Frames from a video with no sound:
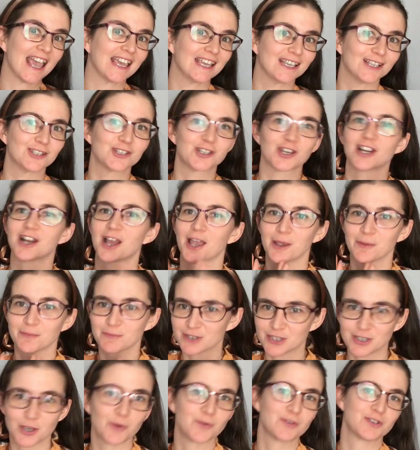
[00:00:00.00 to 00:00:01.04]
age and I am
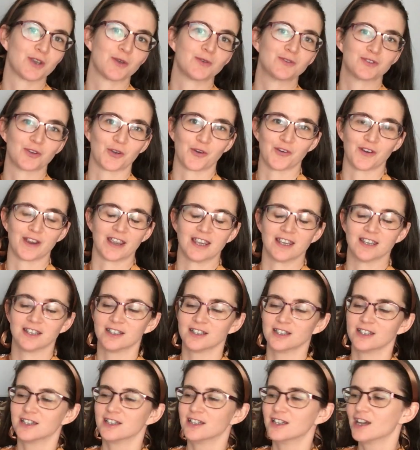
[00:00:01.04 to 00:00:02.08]
so, so sorry.
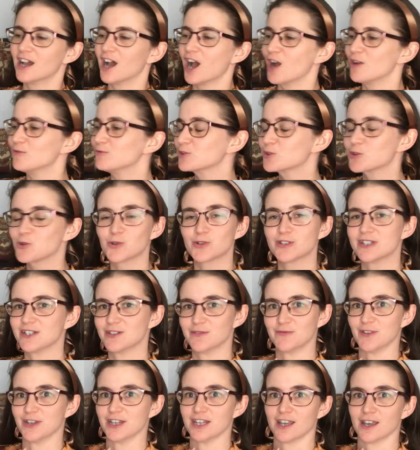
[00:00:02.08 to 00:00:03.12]
I
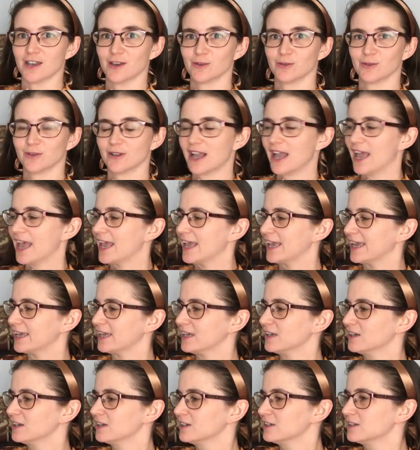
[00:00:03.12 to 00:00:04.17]
recorded a video,
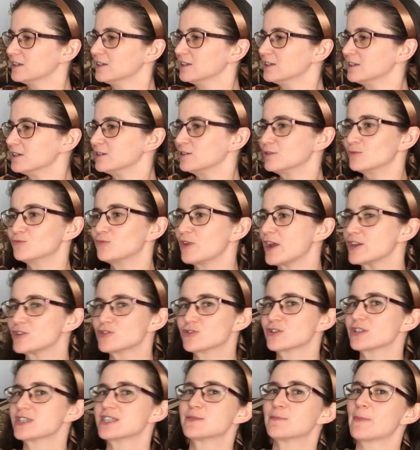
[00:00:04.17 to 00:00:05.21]
a
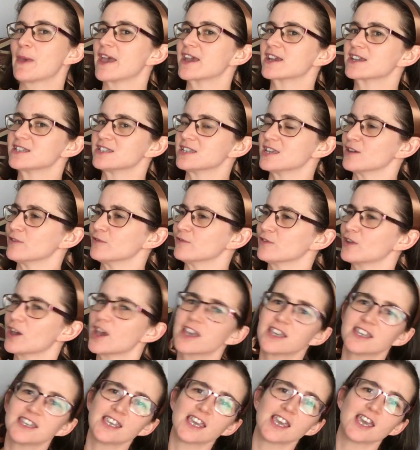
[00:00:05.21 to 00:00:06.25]
retrospective,
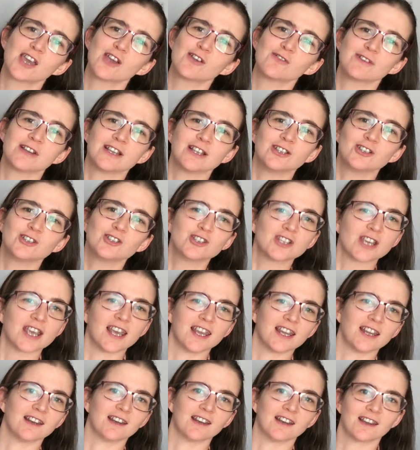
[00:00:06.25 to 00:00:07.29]
a year in
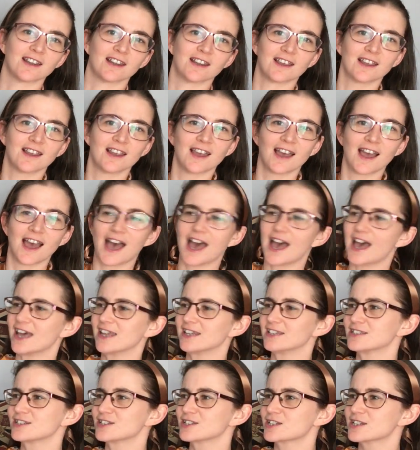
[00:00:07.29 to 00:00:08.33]
gin.
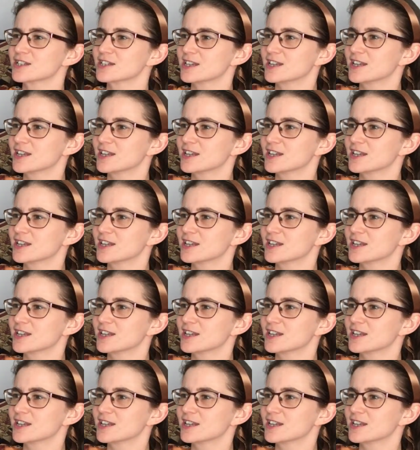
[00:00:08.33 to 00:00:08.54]
And,